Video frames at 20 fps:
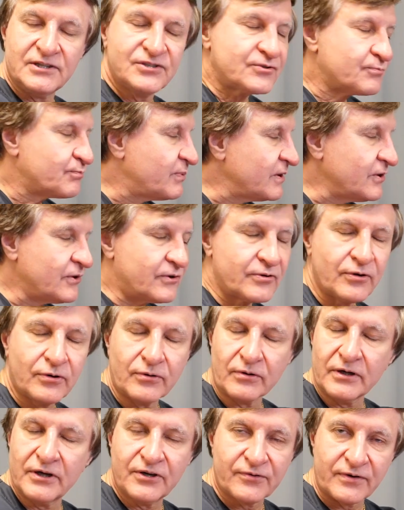has been
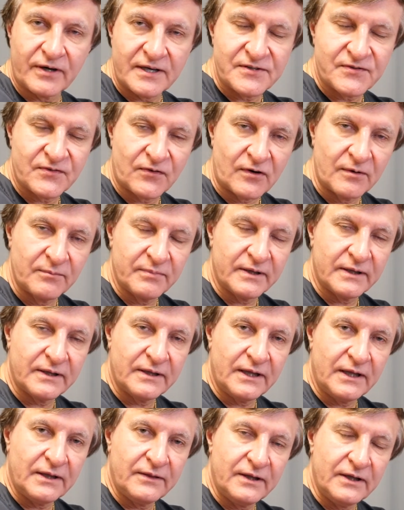totally transformed
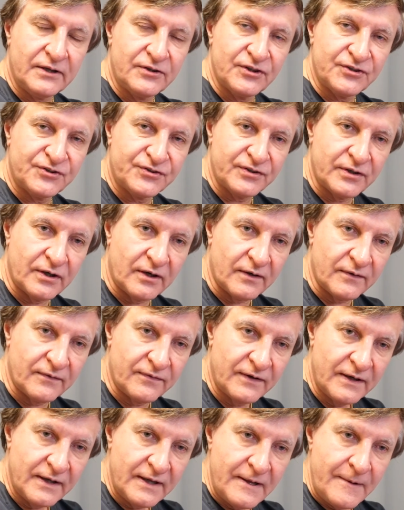by the addition
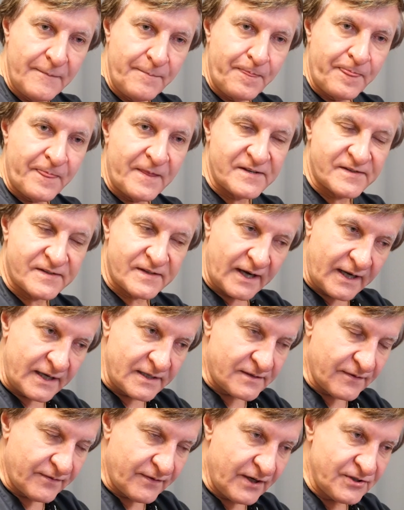of the
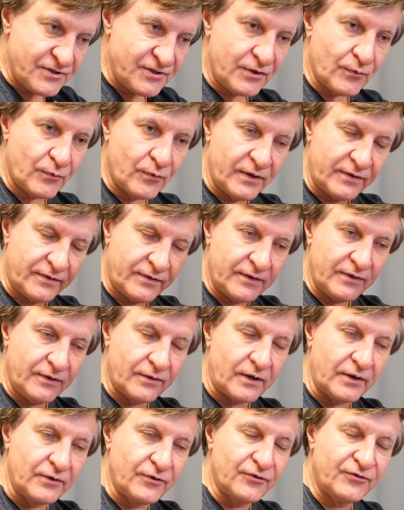science of aging with
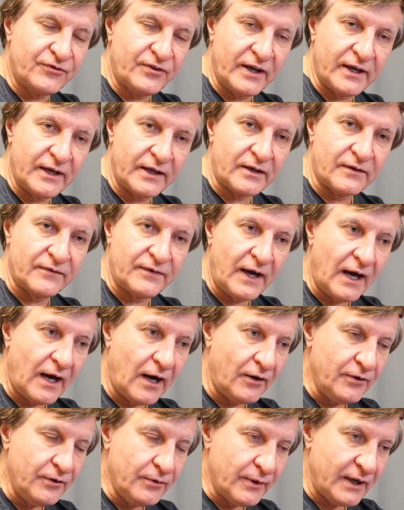your understanding of
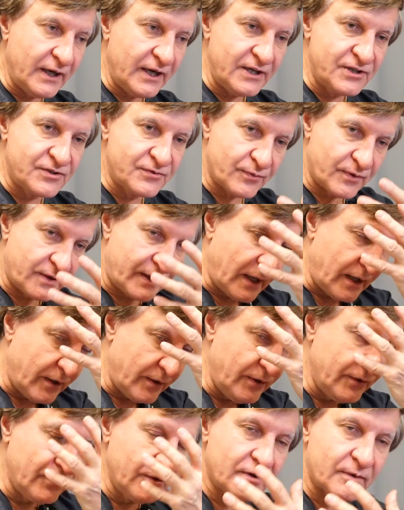how you age with how
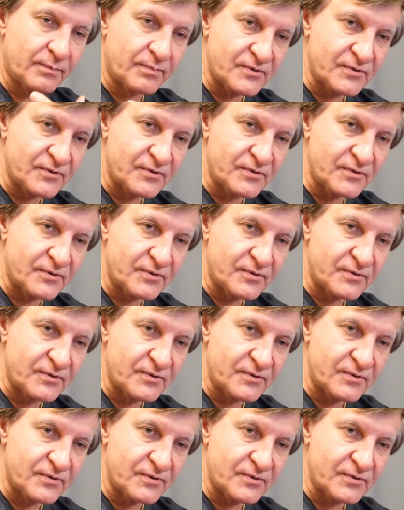you do the